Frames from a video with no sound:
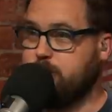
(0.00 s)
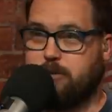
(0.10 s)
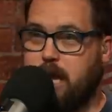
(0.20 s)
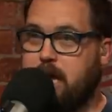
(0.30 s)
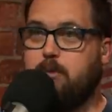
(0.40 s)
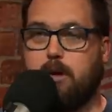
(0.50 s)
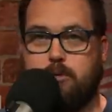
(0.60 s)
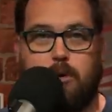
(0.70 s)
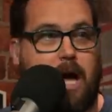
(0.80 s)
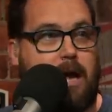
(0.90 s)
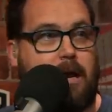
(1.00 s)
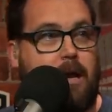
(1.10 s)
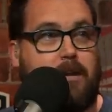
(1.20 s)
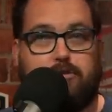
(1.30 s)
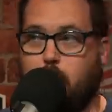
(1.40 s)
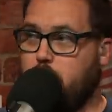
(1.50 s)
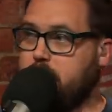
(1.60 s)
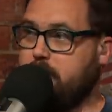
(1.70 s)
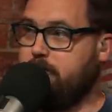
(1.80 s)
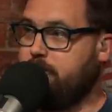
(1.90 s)
has with anyone who had
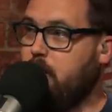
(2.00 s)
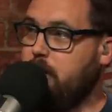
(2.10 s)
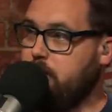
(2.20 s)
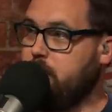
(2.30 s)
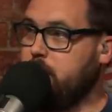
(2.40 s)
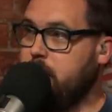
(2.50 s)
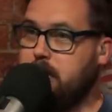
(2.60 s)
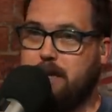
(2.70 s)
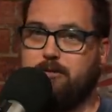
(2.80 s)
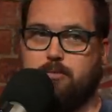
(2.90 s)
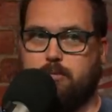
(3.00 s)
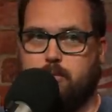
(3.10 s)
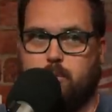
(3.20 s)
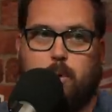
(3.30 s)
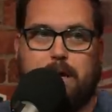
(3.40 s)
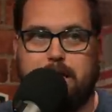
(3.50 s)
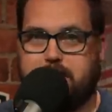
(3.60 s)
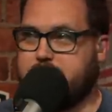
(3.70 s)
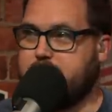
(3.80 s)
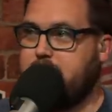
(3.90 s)
target volume is Willie
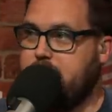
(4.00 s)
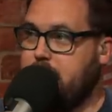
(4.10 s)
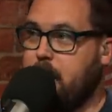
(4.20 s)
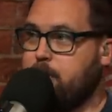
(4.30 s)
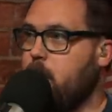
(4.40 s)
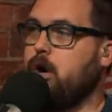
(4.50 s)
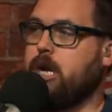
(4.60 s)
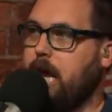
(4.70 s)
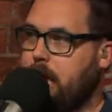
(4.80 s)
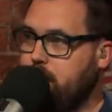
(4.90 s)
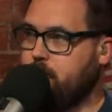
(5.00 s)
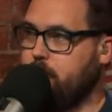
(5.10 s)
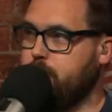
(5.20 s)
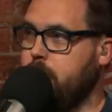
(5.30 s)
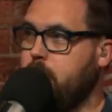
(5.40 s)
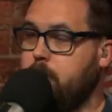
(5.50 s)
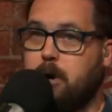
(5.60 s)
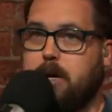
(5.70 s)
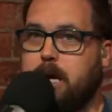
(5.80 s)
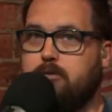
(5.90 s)
Snead and Mark Andrews.
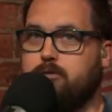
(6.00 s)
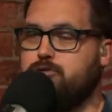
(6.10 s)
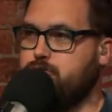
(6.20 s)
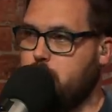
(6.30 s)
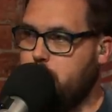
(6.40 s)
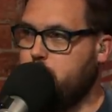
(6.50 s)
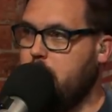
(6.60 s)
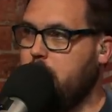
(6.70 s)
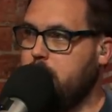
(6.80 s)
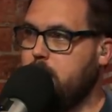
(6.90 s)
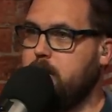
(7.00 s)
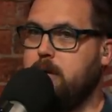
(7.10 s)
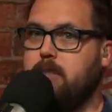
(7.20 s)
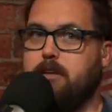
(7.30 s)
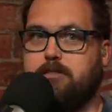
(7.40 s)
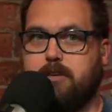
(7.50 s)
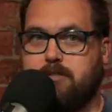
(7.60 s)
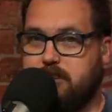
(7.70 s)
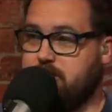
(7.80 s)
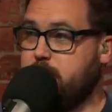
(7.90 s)
Mark Andrews showed well. This is a
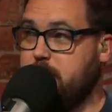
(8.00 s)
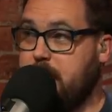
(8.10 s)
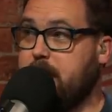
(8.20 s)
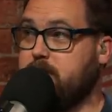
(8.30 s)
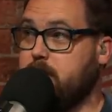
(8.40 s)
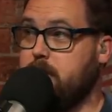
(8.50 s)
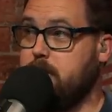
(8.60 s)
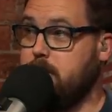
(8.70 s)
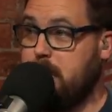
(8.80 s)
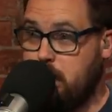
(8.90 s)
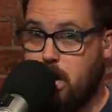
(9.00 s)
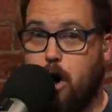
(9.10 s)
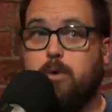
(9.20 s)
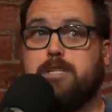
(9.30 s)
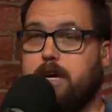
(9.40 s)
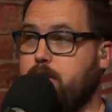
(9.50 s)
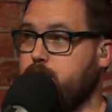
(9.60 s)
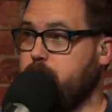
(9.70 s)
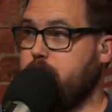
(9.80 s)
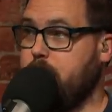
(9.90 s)
system that has that knows how to
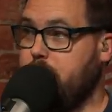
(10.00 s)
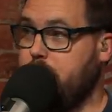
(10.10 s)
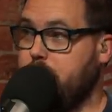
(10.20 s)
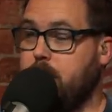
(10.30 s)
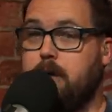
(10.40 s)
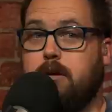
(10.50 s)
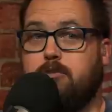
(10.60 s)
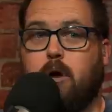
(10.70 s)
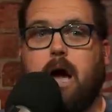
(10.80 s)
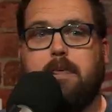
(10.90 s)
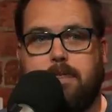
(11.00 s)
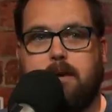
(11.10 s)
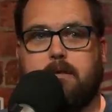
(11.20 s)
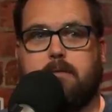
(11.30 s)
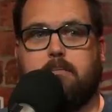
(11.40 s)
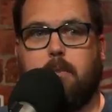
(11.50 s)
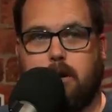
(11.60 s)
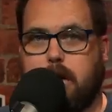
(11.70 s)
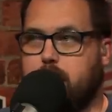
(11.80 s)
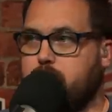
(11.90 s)
use the tight end. So I think
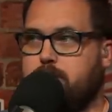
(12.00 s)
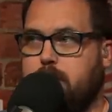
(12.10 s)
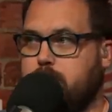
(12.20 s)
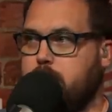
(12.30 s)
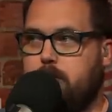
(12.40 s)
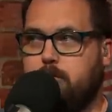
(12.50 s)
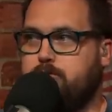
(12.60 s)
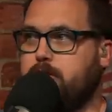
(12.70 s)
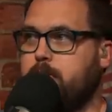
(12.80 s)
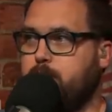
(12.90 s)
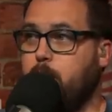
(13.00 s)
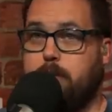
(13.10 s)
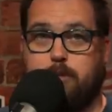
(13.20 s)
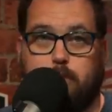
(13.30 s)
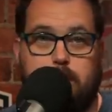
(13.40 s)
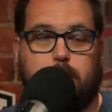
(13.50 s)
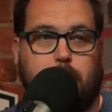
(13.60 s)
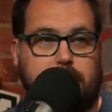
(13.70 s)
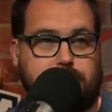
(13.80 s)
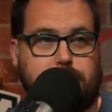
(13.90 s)
Mark Andrews takes a huge step forward. The real
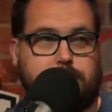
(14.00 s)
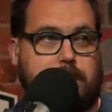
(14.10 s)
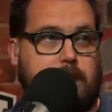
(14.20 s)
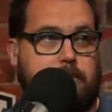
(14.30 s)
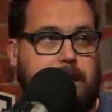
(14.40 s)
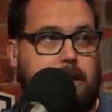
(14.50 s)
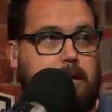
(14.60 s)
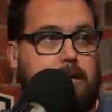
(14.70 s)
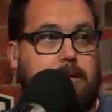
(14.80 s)
question is going to be